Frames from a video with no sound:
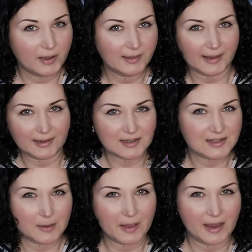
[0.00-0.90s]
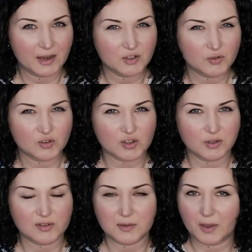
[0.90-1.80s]
like in the same hairdo. It just
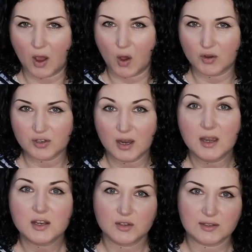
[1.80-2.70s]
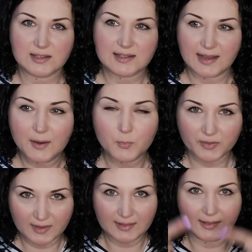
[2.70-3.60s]
looks a bit odd. So it's the same
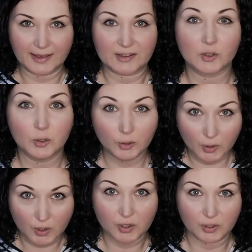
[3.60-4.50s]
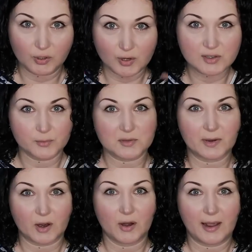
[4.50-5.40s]
within like the look, you know, so with my
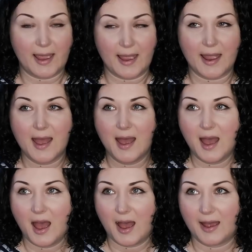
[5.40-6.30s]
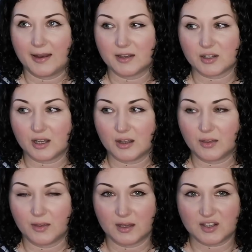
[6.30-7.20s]
curly hair and
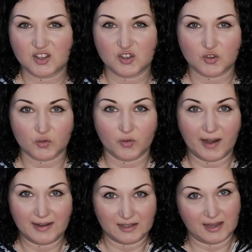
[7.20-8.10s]
the straight